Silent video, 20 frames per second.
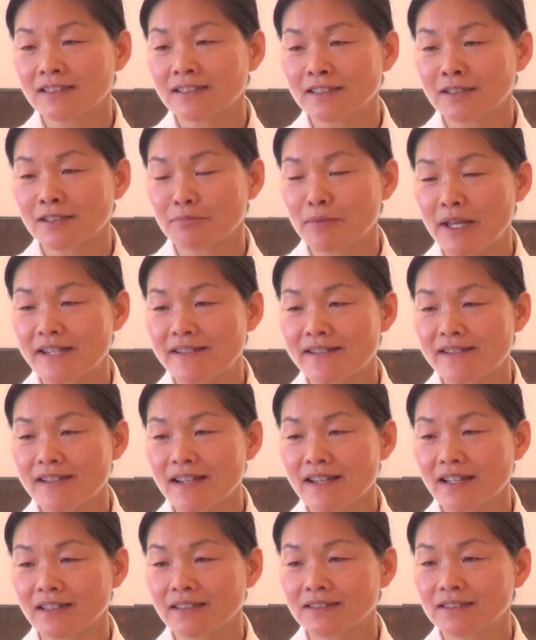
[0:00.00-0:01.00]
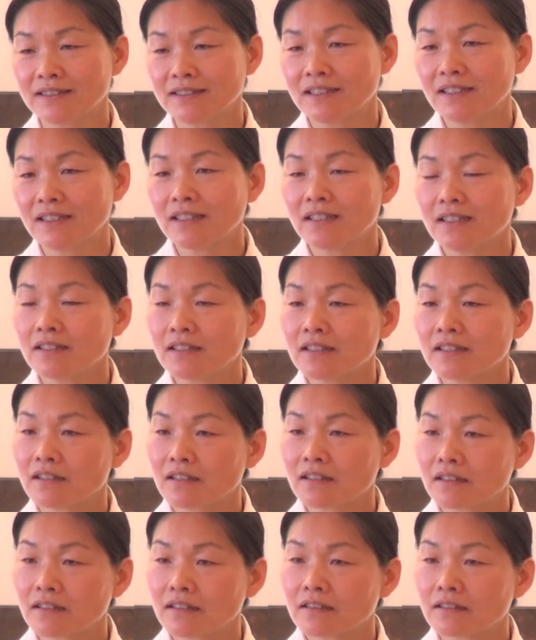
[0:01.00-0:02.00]
the man said,
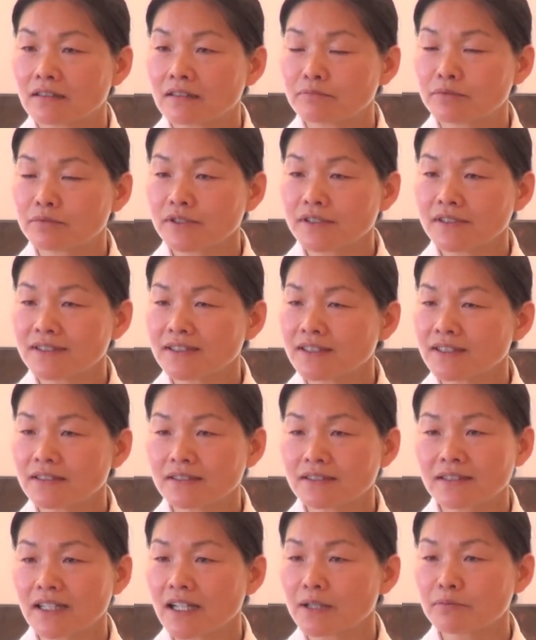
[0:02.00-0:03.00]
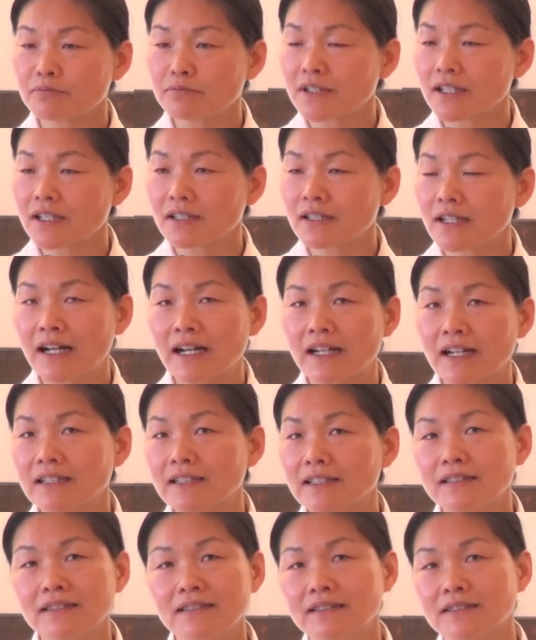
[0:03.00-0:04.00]
Princess, I
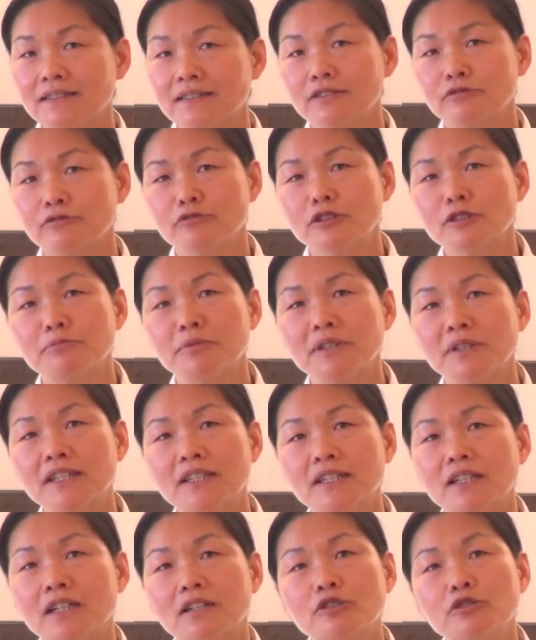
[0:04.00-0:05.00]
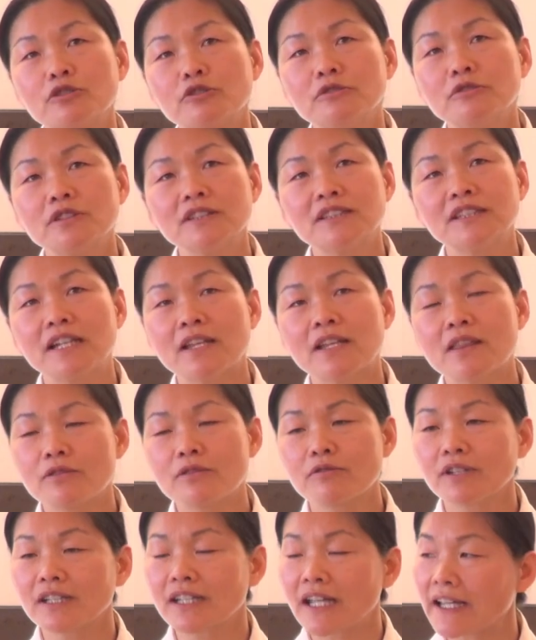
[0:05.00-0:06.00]
will be cured in
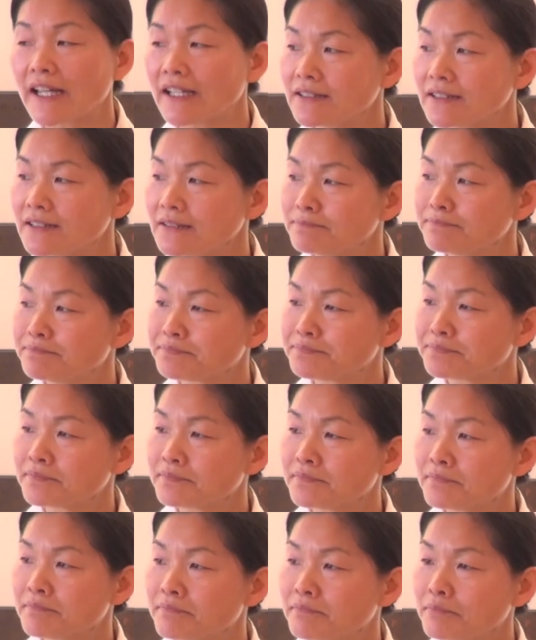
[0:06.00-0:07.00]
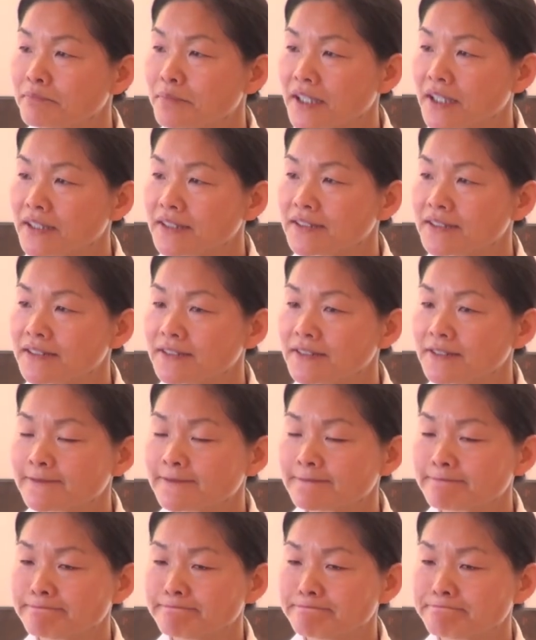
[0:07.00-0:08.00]
3 days, but
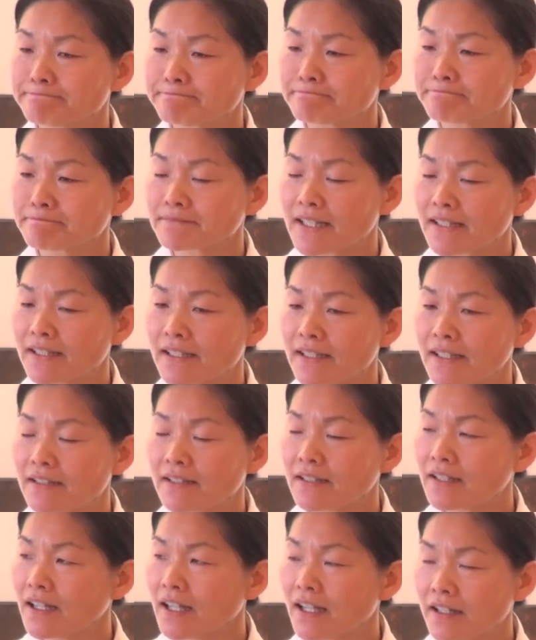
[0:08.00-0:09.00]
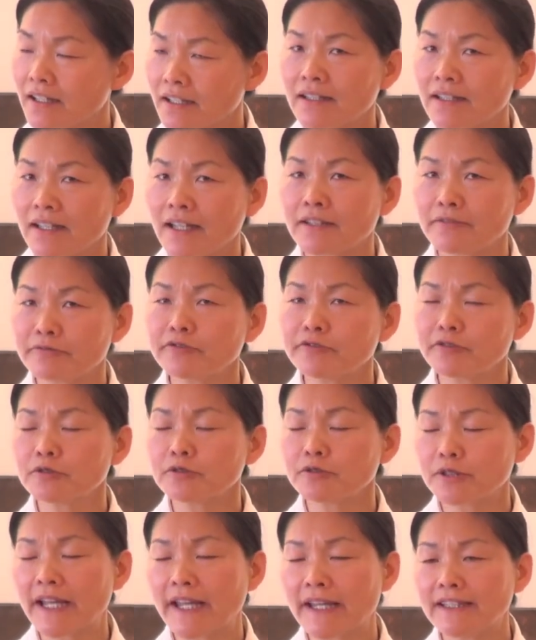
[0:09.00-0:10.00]
in
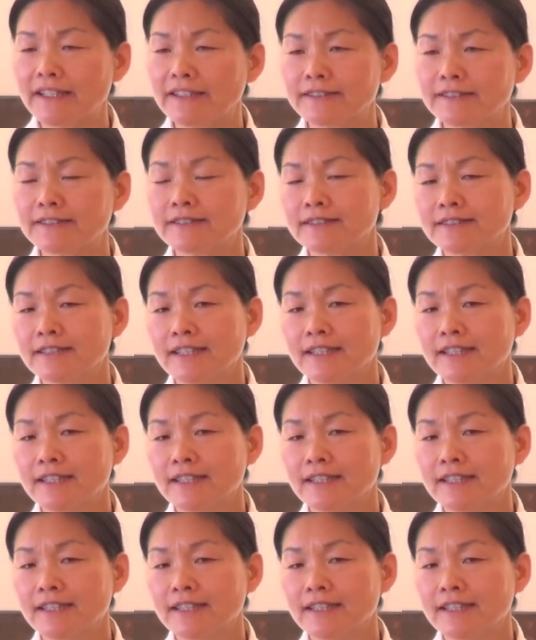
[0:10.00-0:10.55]
few days,